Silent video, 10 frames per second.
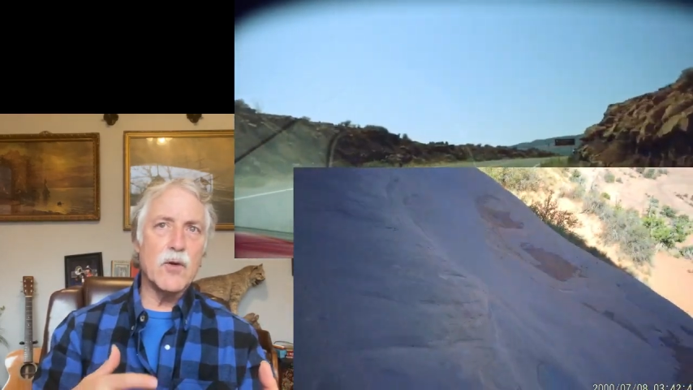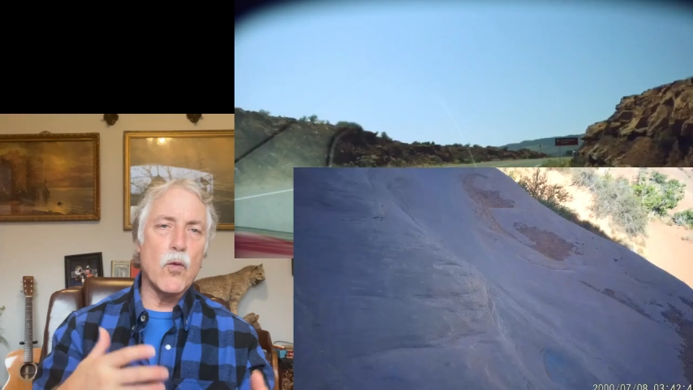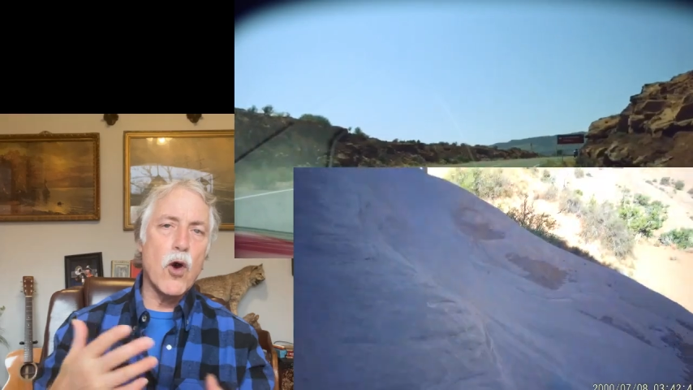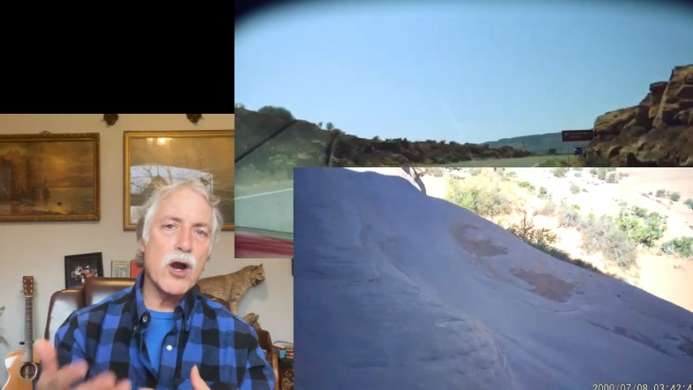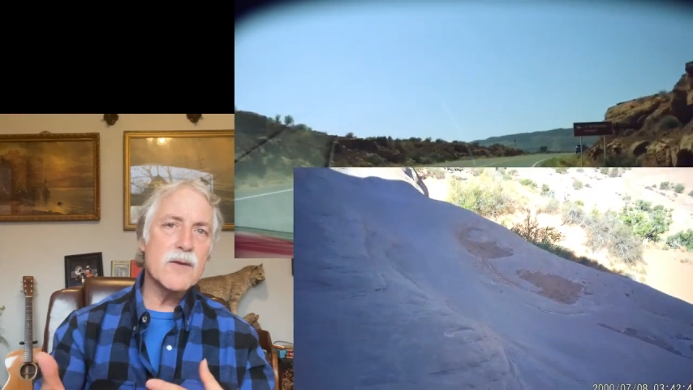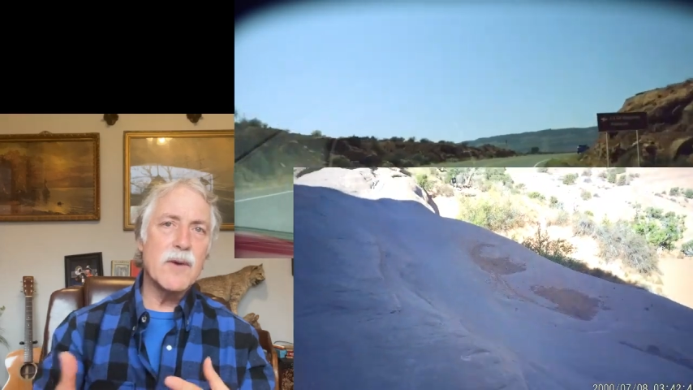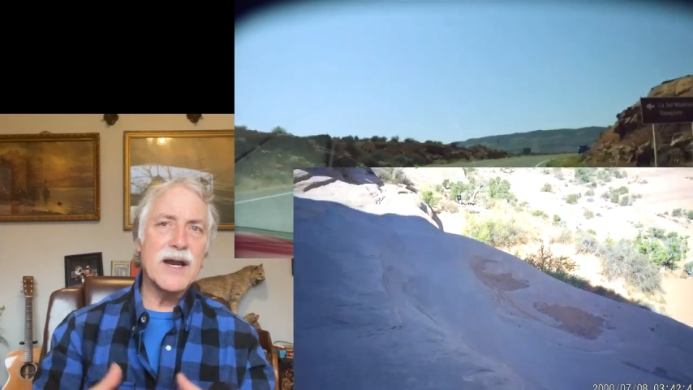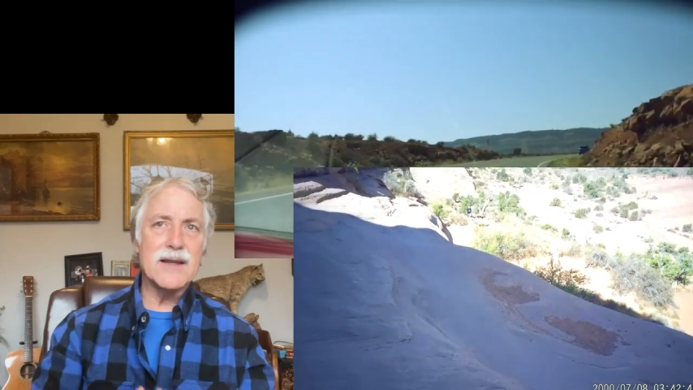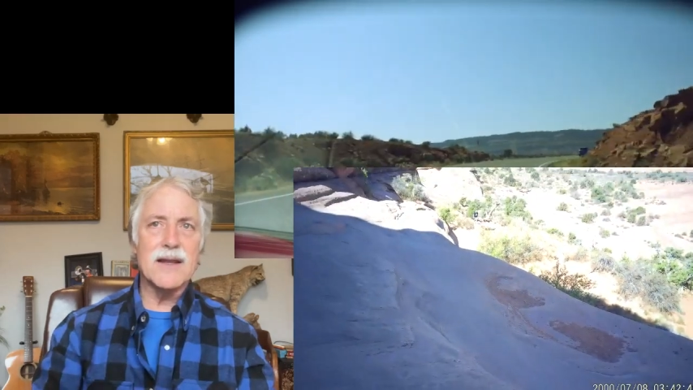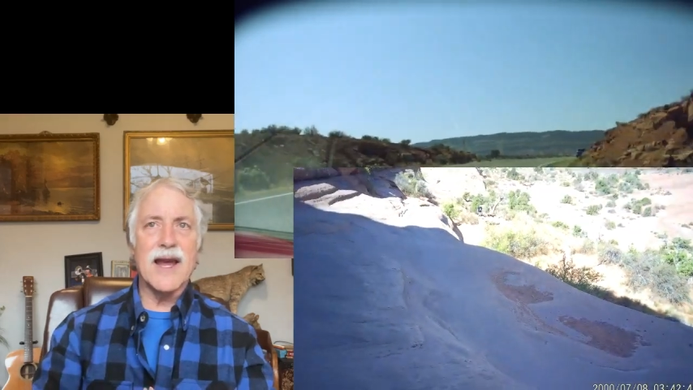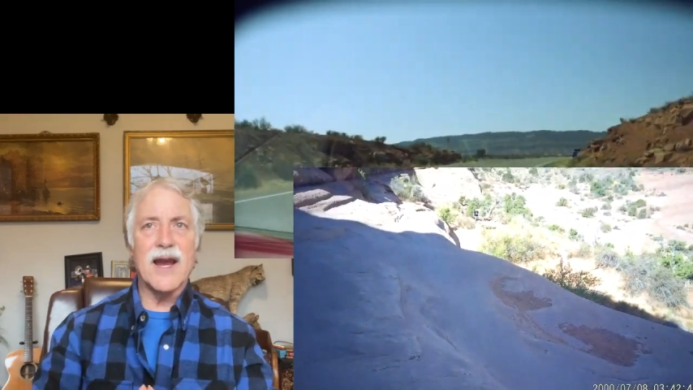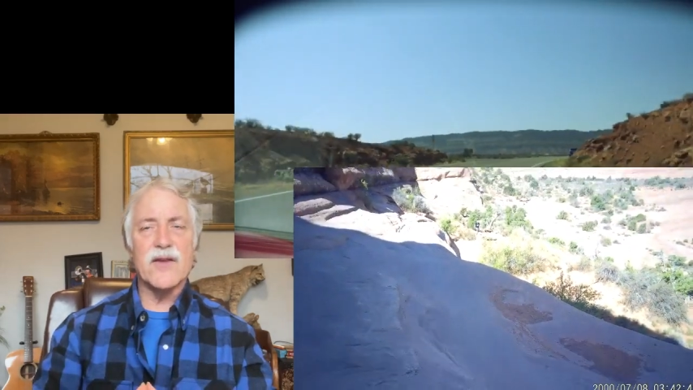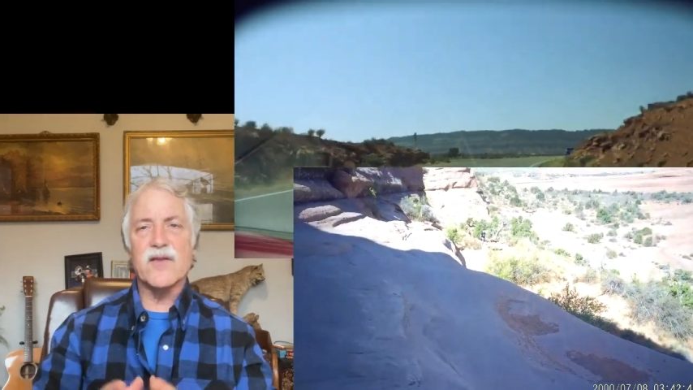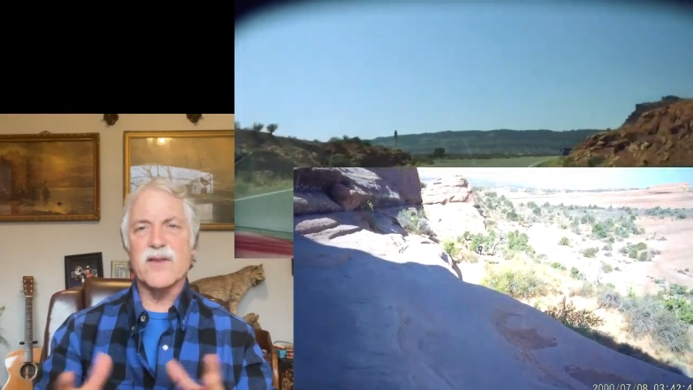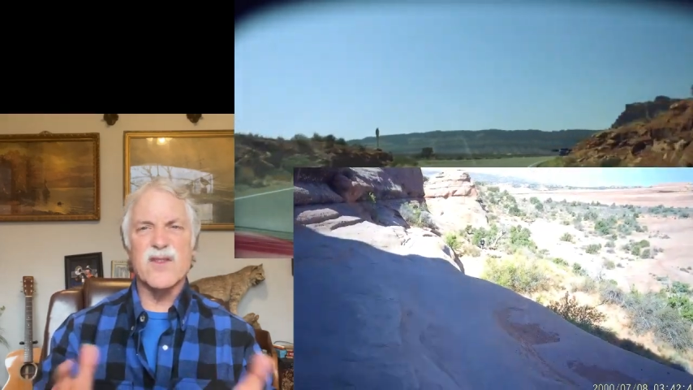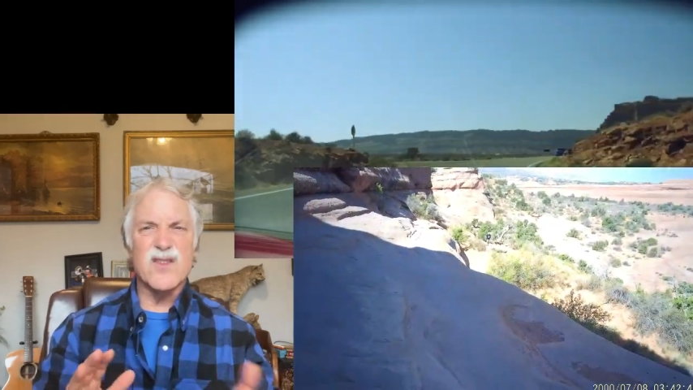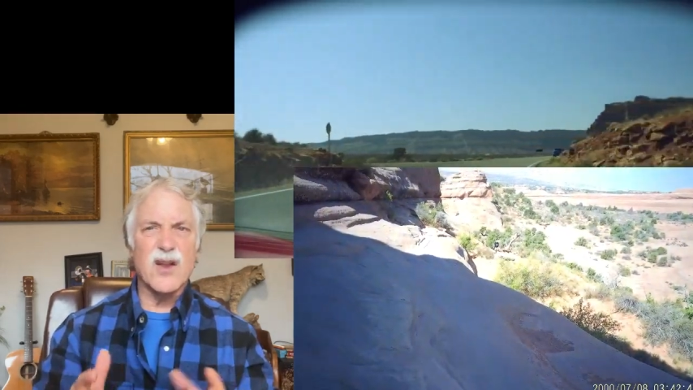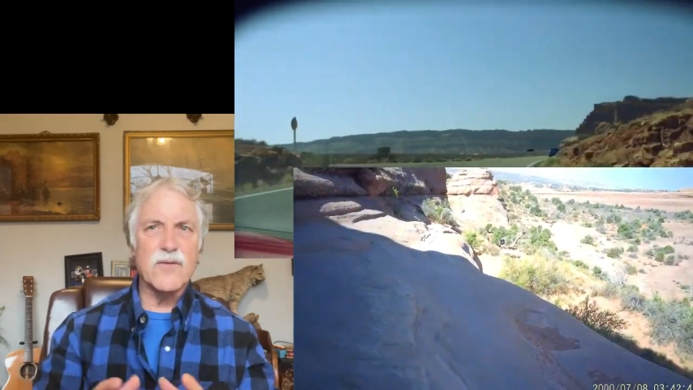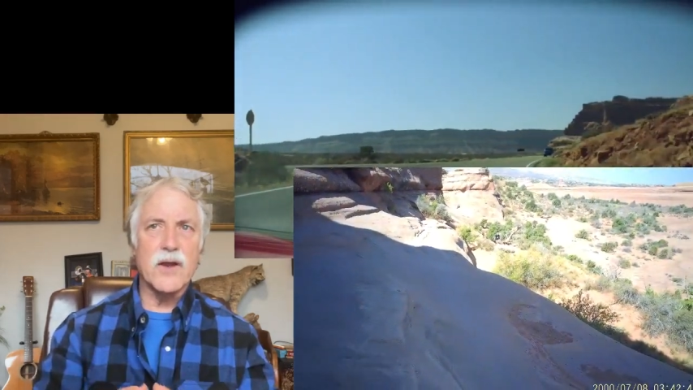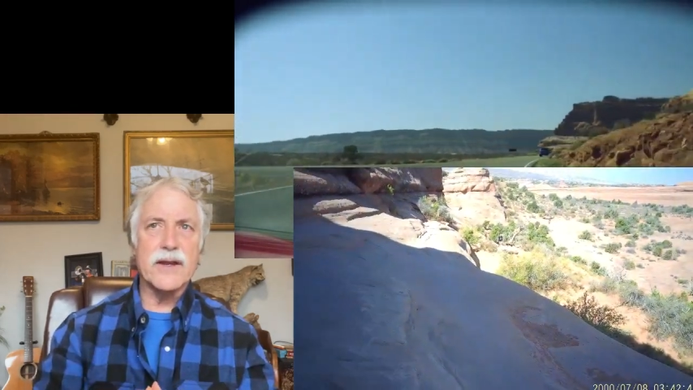a walk might last, and
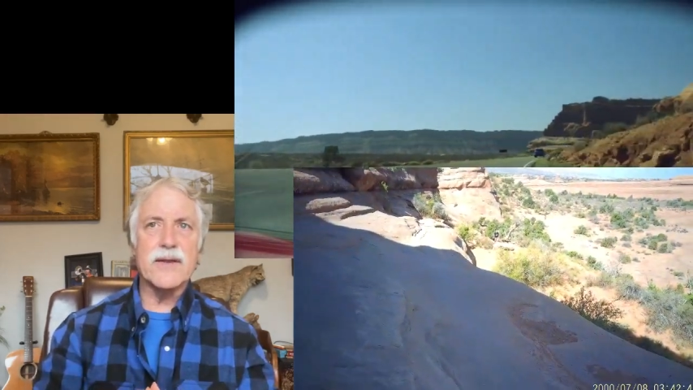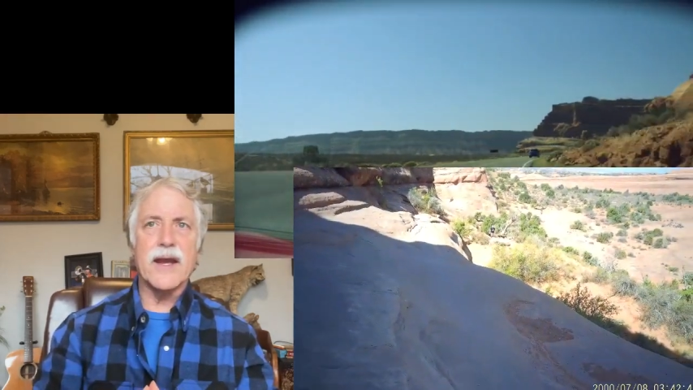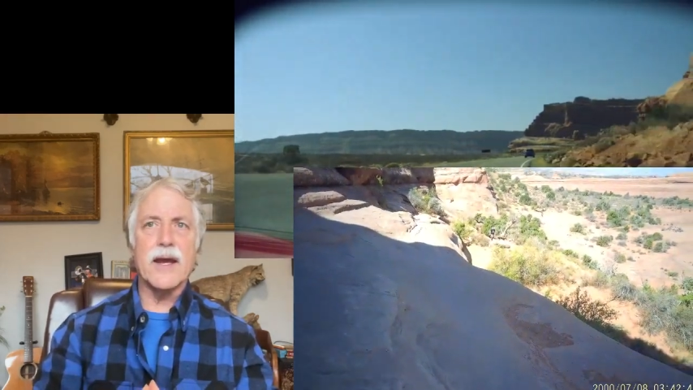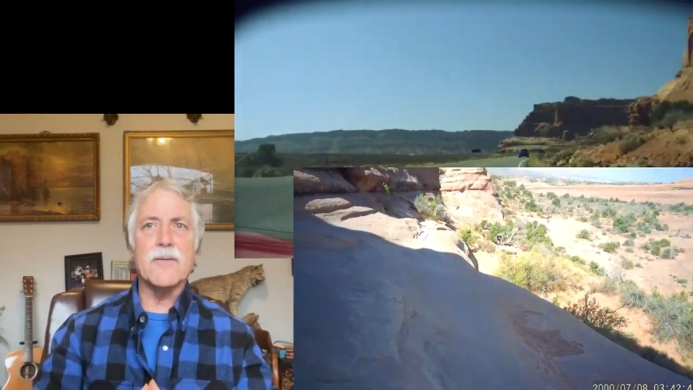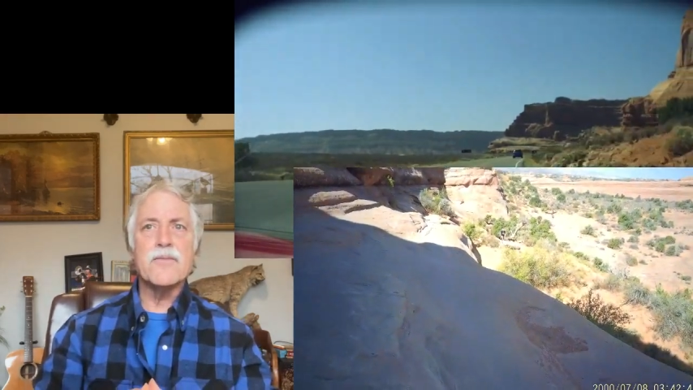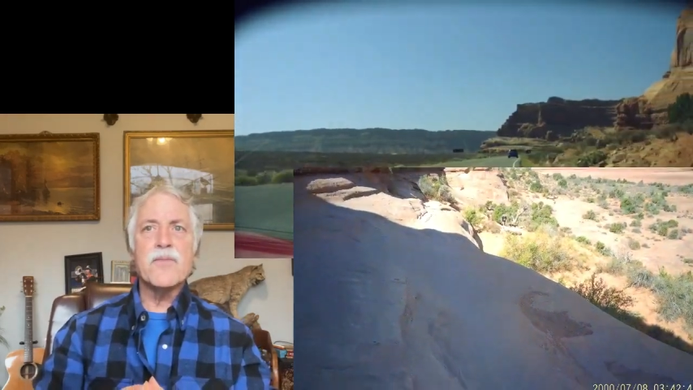stuff like that.